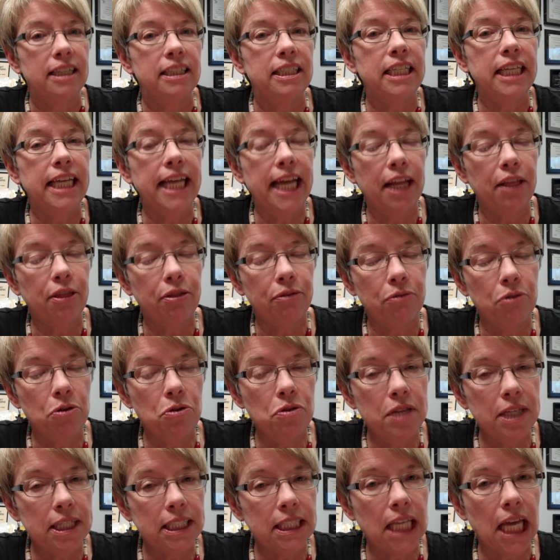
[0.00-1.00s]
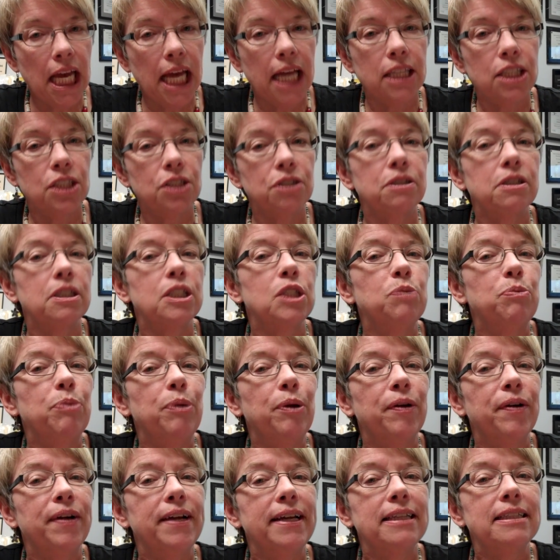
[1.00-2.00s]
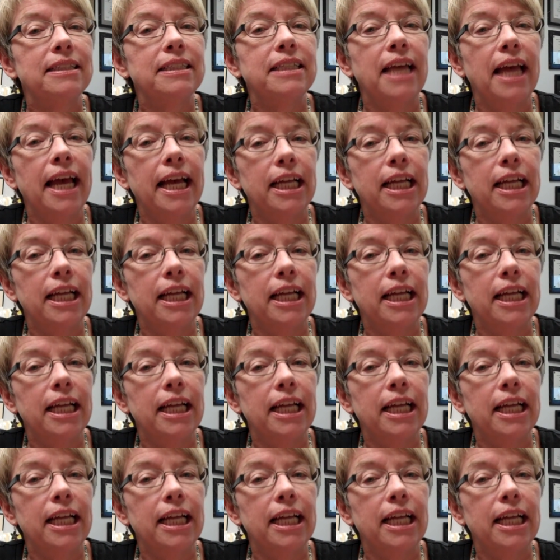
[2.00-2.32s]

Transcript: to get through this cancer experience